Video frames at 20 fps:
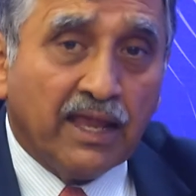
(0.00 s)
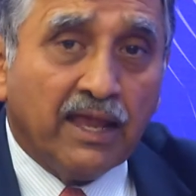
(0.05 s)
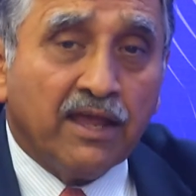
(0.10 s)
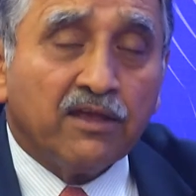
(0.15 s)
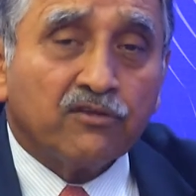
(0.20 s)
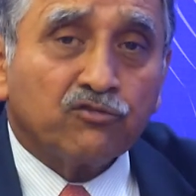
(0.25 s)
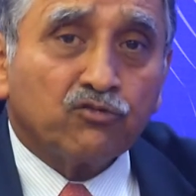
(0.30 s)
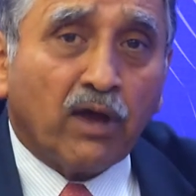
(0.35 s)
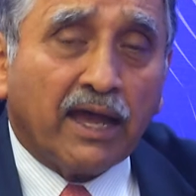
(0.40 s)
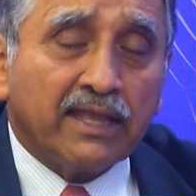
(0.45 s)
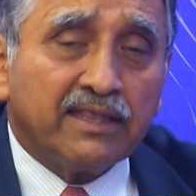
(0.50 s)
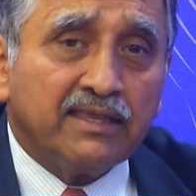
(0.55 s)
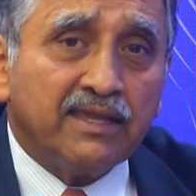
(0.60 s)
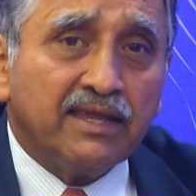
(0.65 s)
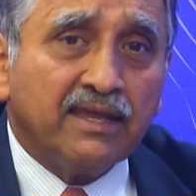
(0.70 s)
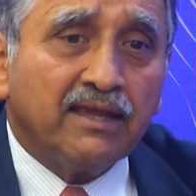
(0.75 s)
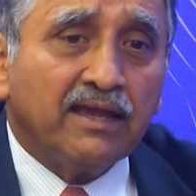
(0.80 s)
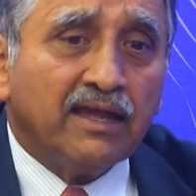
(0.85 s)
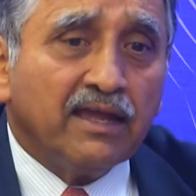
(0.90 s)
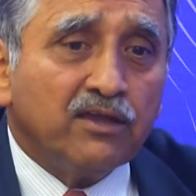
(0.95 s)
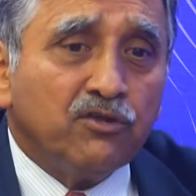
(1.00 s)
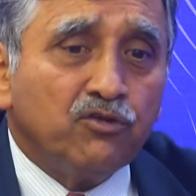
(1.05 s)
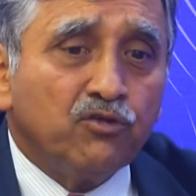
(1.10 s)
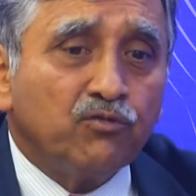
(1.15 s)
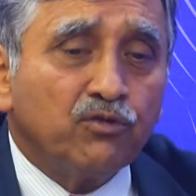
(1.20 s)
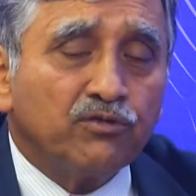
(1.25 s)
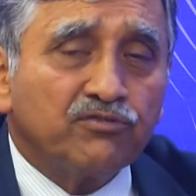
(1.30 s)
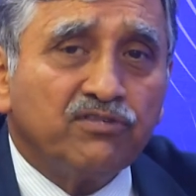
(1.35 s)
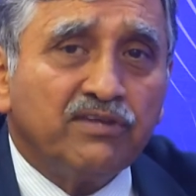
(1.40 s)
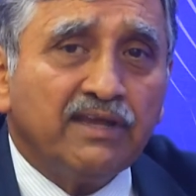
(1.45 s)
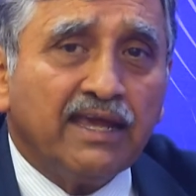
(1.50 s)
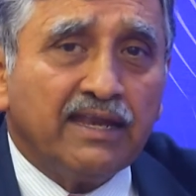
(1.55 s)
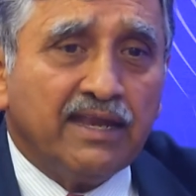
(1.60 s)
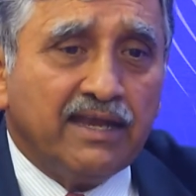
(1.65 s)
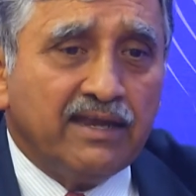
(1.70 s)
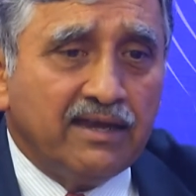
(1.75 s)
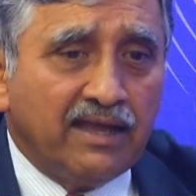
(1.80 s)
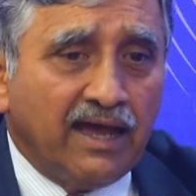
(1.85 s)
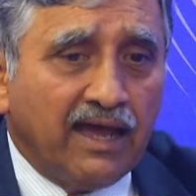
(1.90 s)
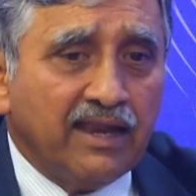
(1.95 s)
So I think you would see an
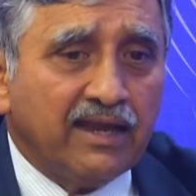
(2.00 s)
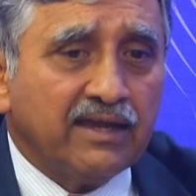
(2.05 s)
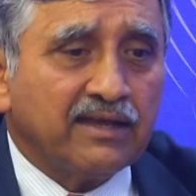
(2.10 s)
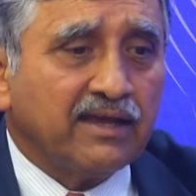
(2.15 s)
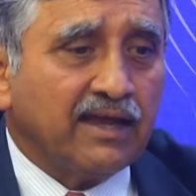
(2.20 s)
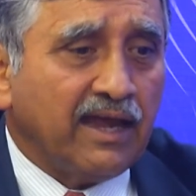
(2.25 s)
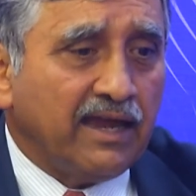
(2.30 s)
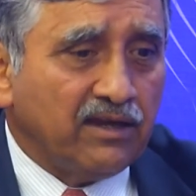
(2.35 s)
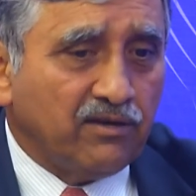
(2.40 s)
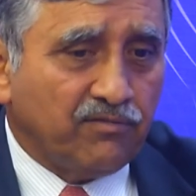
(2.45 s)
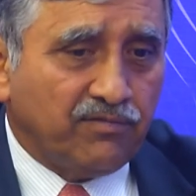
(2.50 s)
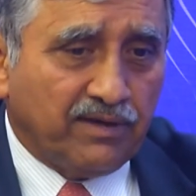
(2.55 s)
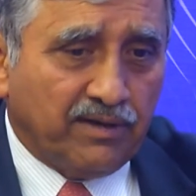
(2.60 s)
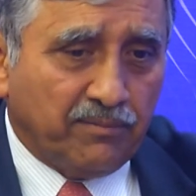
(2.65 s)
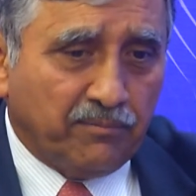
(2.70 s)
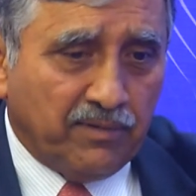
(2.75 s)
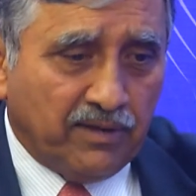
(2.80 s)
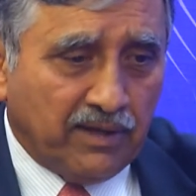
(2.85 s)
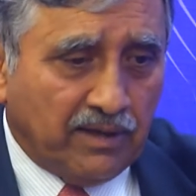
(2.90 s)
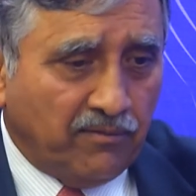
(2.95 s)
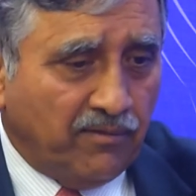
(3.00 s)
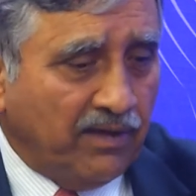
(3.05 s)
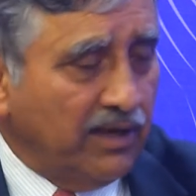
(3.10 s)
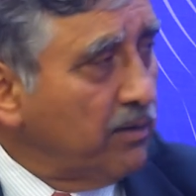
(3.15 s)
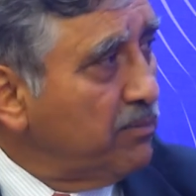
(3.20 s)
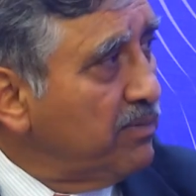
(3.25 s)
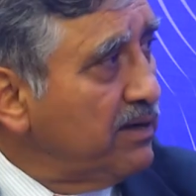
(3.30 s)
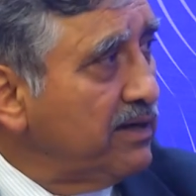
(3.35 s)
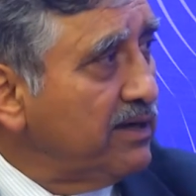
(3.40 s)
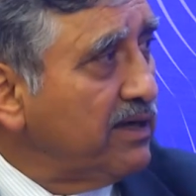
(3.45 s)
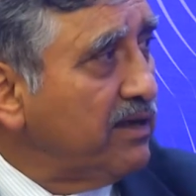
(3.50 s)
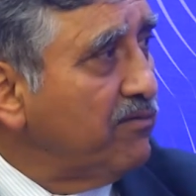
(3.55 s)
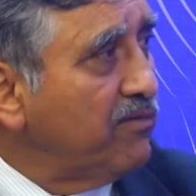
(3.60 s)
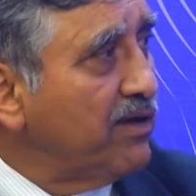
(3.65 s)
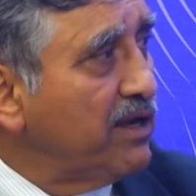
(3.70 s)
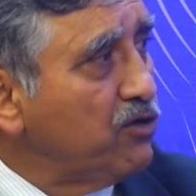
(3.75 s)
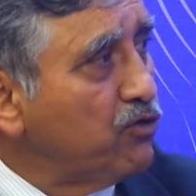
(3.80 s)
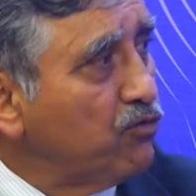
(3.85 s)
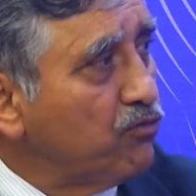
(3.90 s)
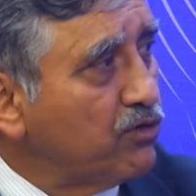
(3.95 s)
indirect kind of an availability where
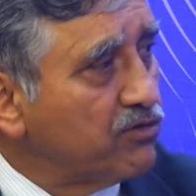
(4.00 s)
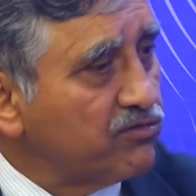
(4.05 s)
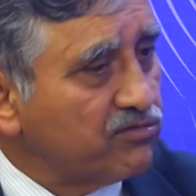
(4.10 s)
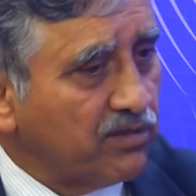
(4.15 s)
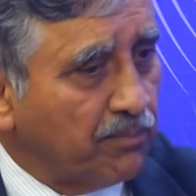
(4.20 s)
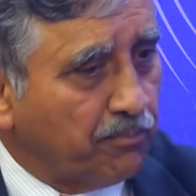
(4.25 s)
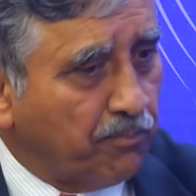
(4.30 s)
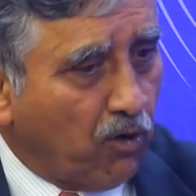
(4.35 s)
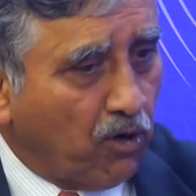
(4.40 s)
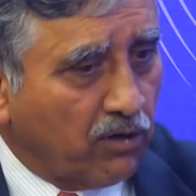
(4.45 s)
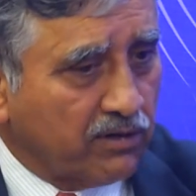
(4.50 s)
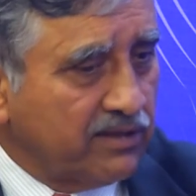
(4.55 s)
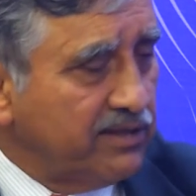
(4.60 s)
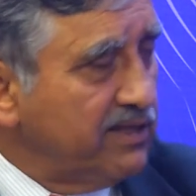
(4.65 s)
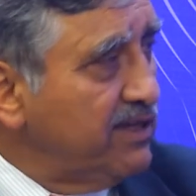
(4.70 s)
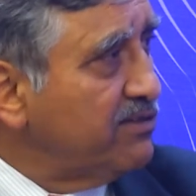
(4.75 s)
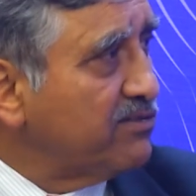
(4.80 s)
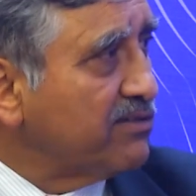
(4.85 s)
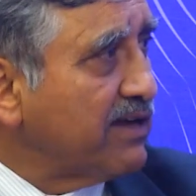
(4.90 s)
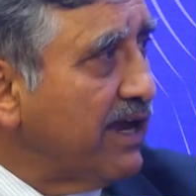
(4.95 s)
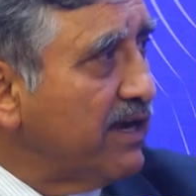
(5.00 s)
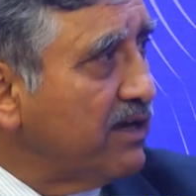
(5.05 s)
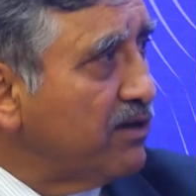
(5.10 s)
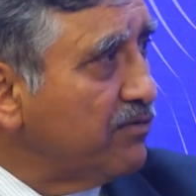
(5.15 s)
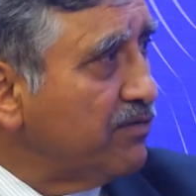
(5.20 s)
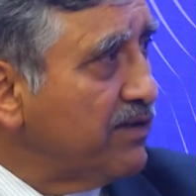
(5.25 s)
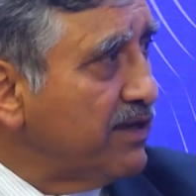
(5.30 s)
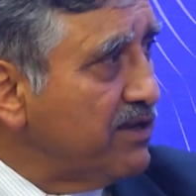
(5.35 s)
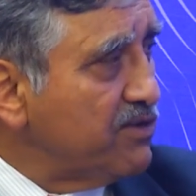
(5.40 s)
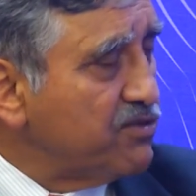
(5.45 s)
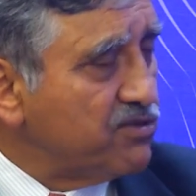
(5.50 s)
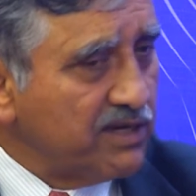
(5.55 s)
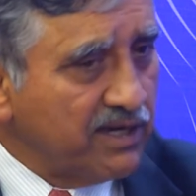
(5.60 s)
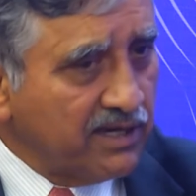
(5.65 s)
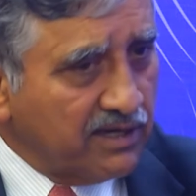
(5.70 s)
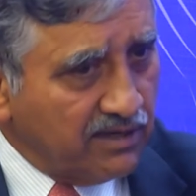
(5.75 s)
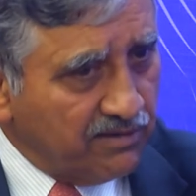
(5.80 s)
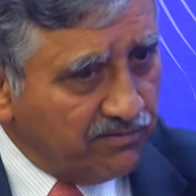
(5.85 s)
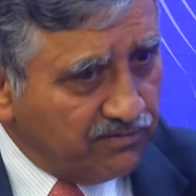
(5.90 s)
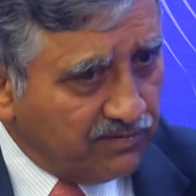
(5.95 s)
you would support these kind of
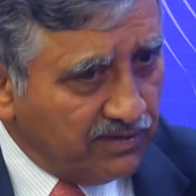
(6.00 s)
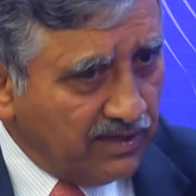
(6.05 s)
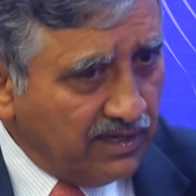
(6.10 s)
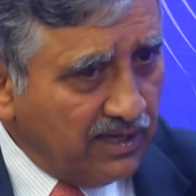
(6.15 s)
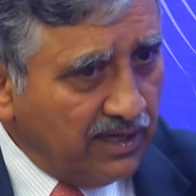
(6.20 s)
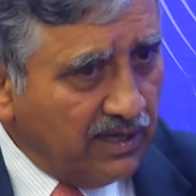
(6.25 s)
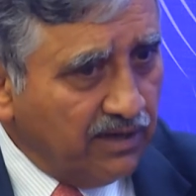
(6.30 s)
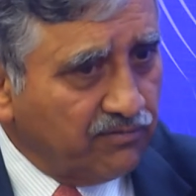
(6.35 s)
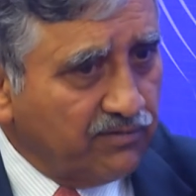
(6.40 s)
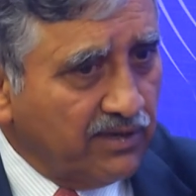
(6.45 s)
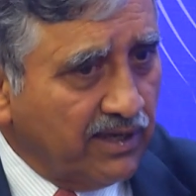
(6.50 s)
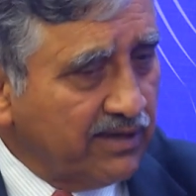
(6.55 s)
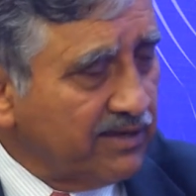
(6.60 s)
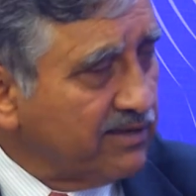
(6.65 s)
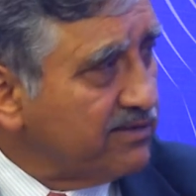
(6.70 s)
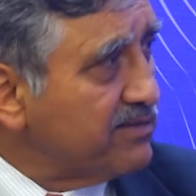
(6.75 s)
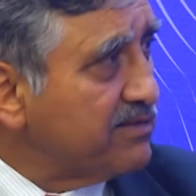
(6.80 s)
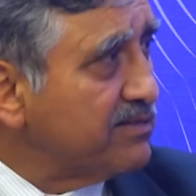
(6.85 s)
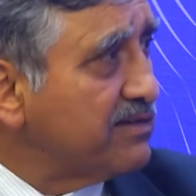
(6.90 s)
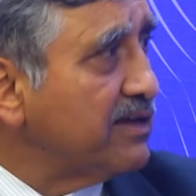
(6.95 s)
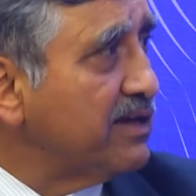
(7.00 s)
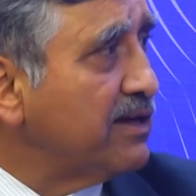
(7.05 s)
initiatives if there is